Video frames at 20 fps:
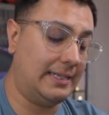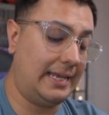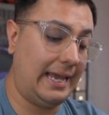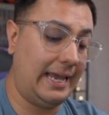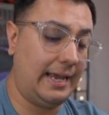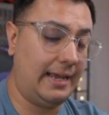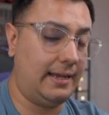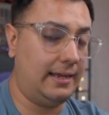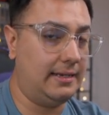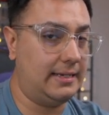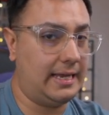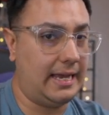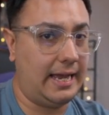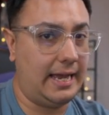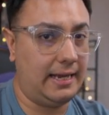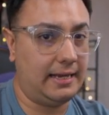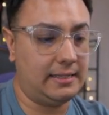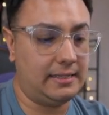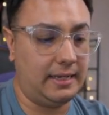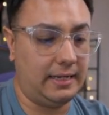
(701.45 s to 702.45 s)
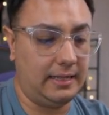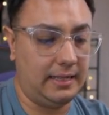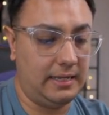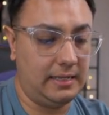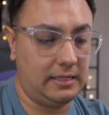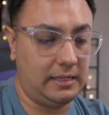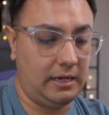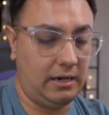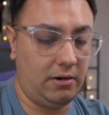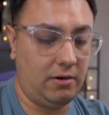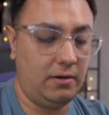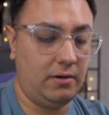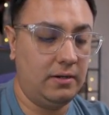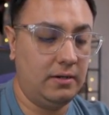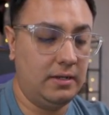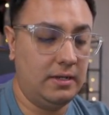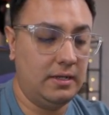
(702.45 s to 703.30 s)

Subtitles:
tank attacks like this here.